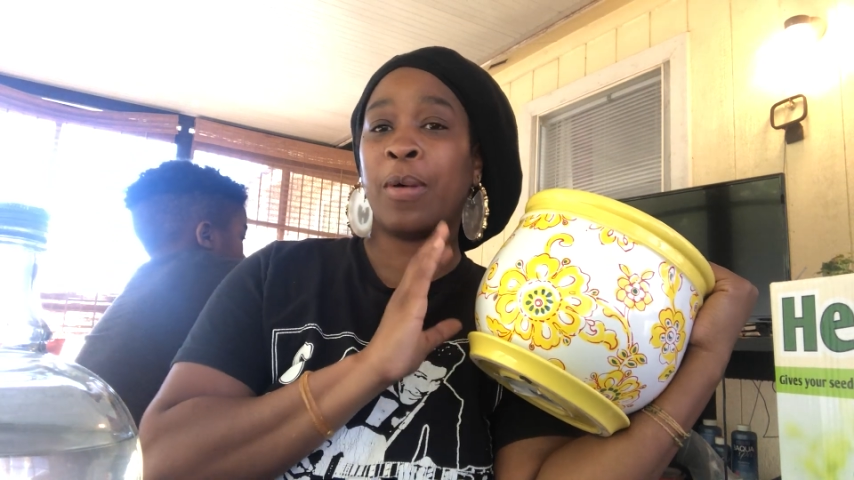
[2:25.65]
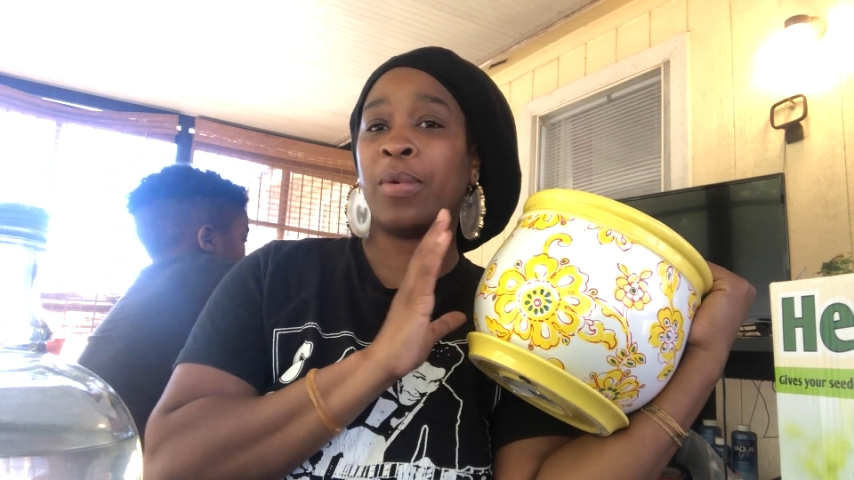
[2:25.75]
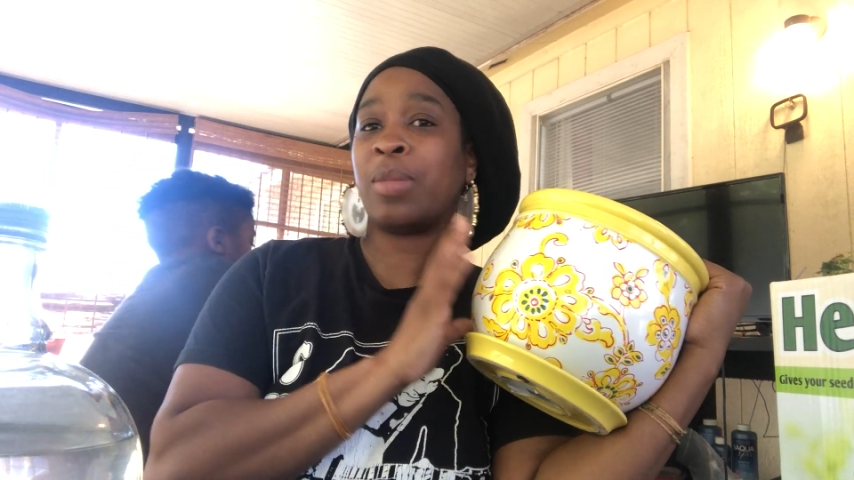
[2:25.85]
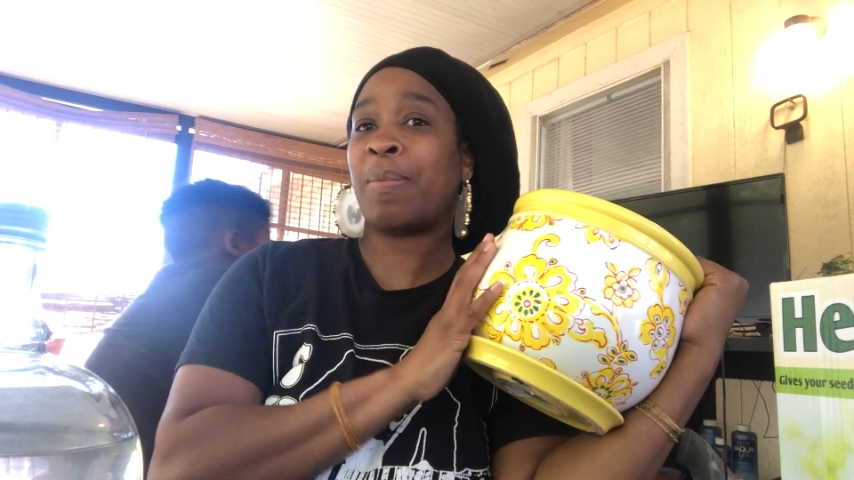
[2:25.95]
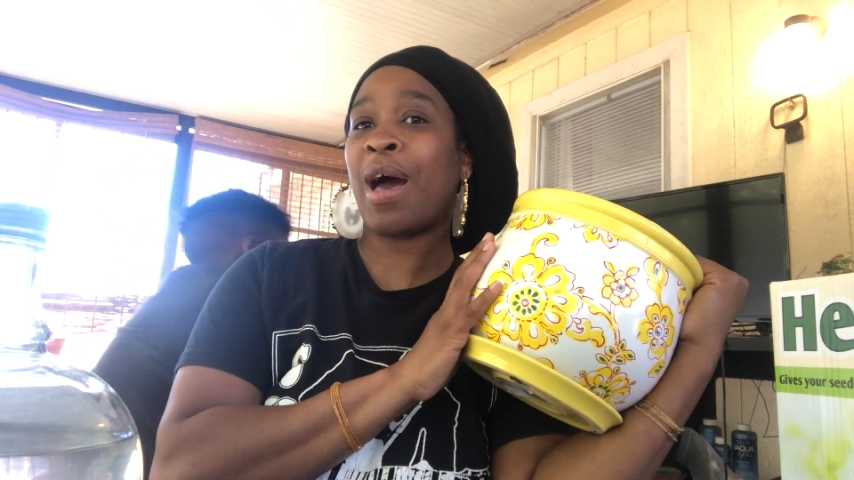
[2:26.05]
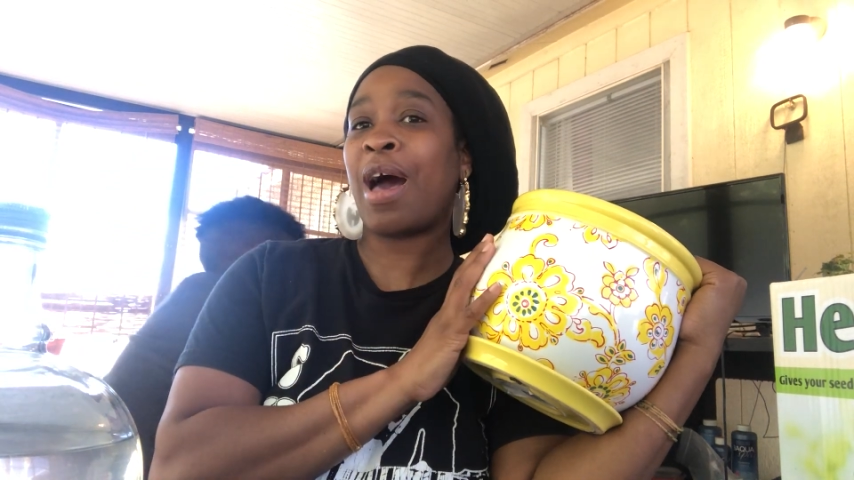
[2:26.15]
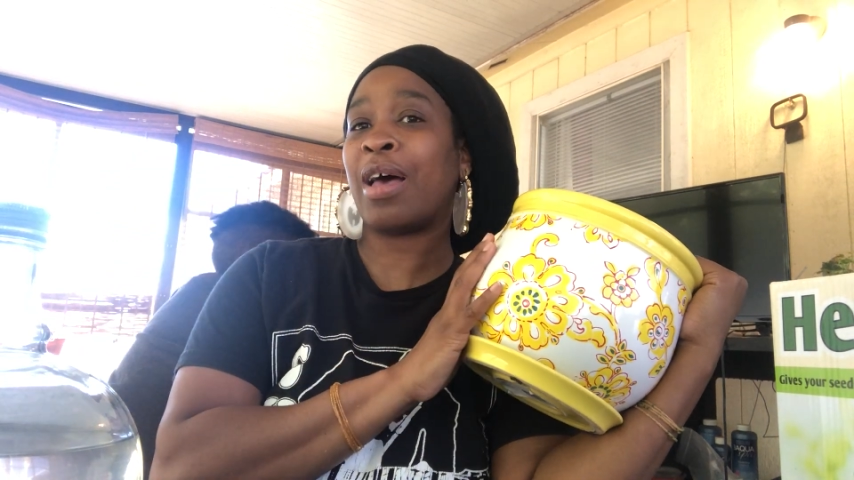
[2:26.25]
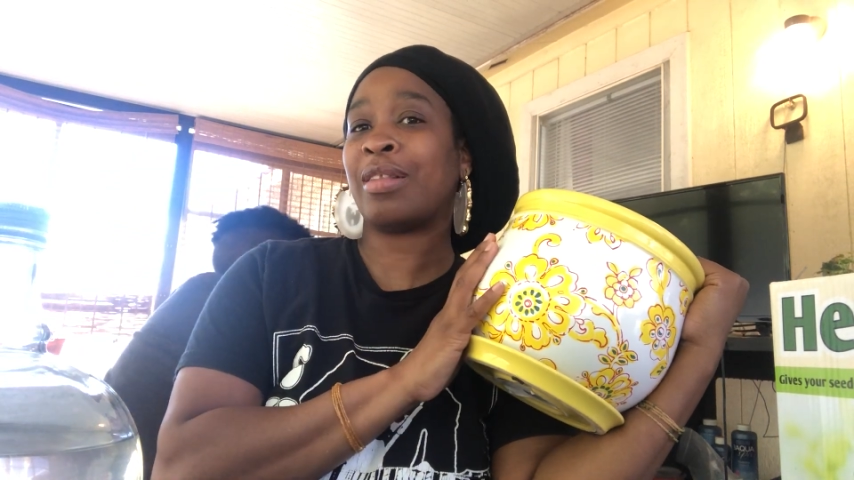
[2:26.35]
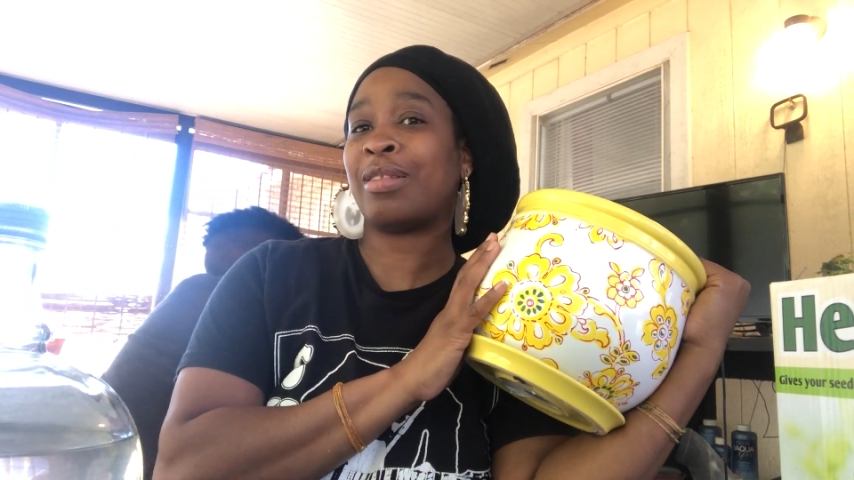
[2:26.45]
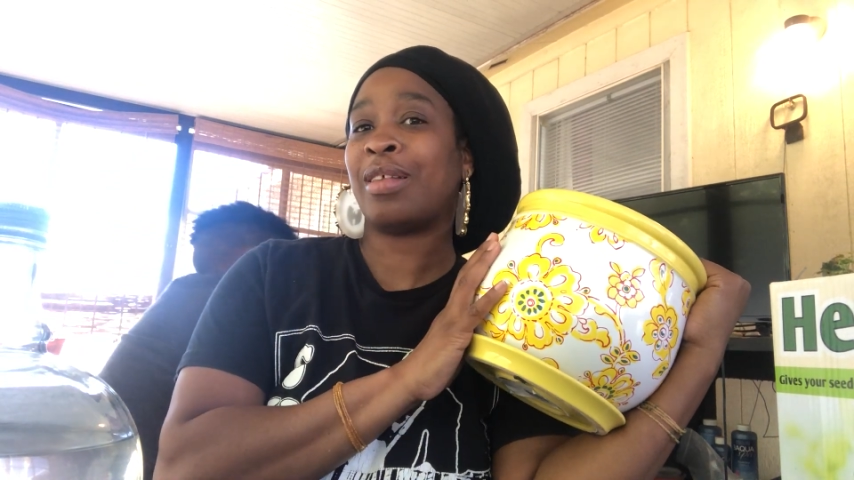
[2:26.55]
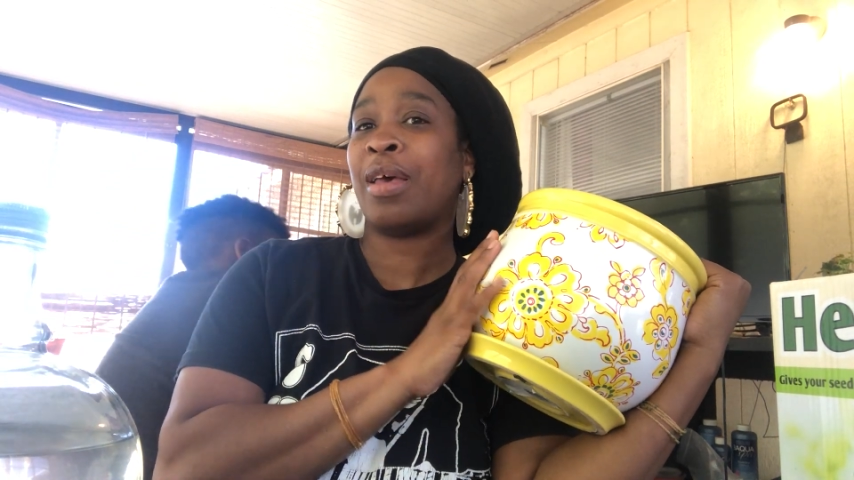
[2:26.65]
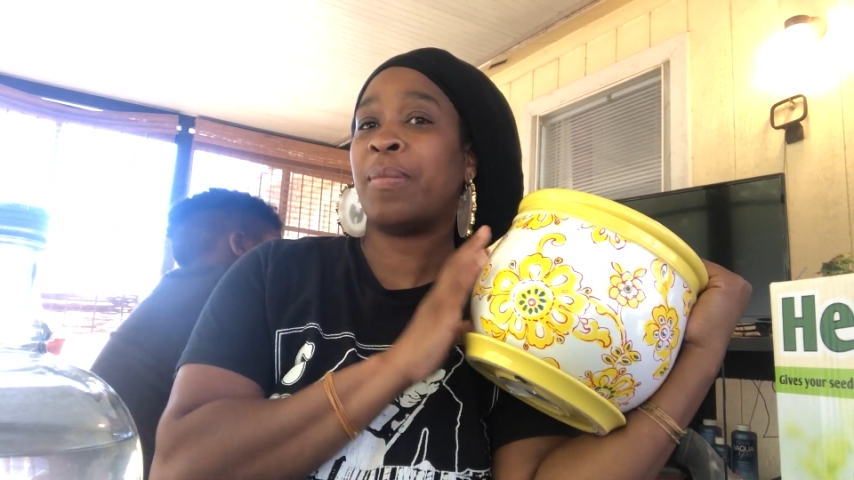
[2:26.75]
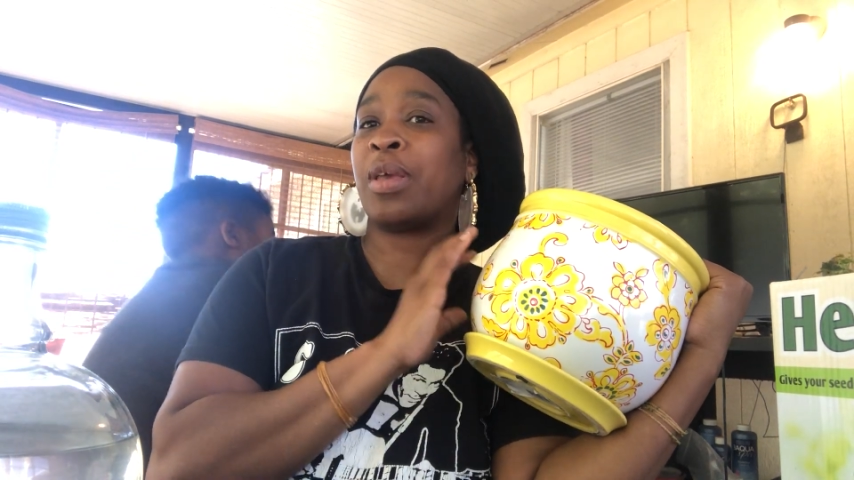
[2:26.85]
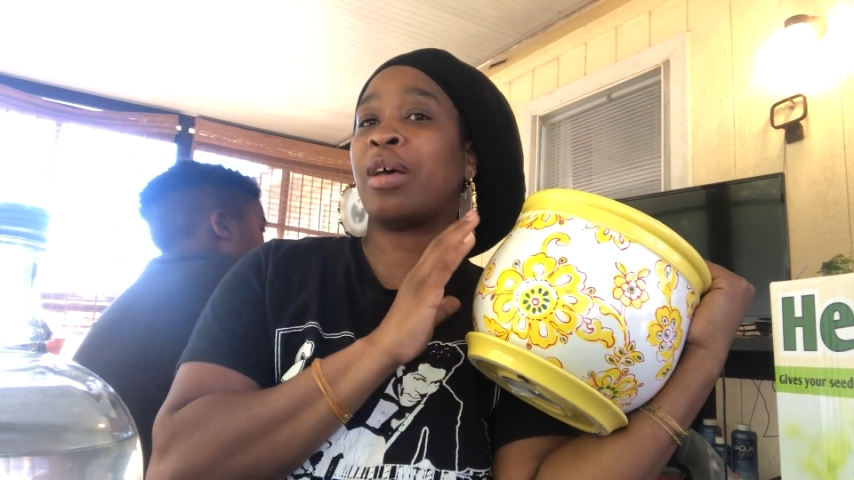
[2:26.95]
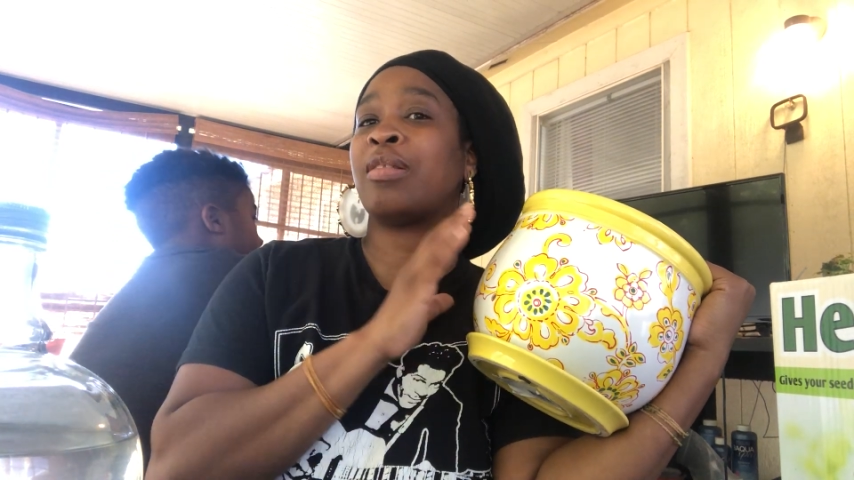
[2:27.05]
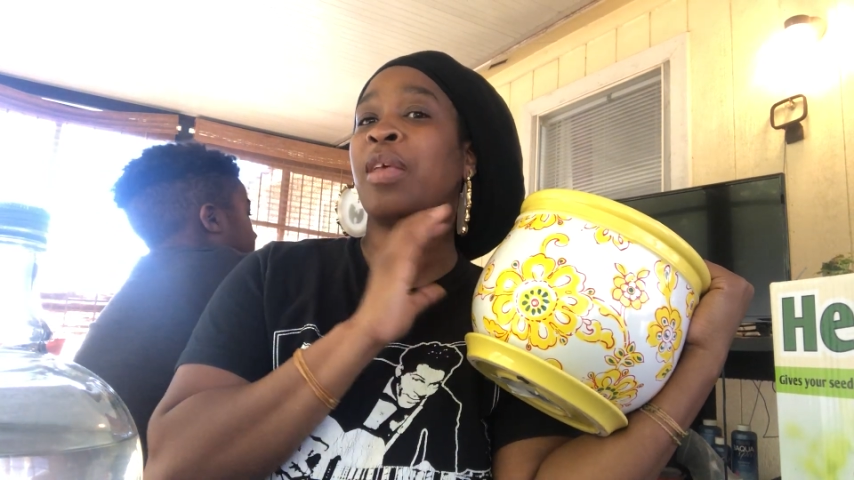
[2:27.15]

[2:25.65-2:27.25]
with pots because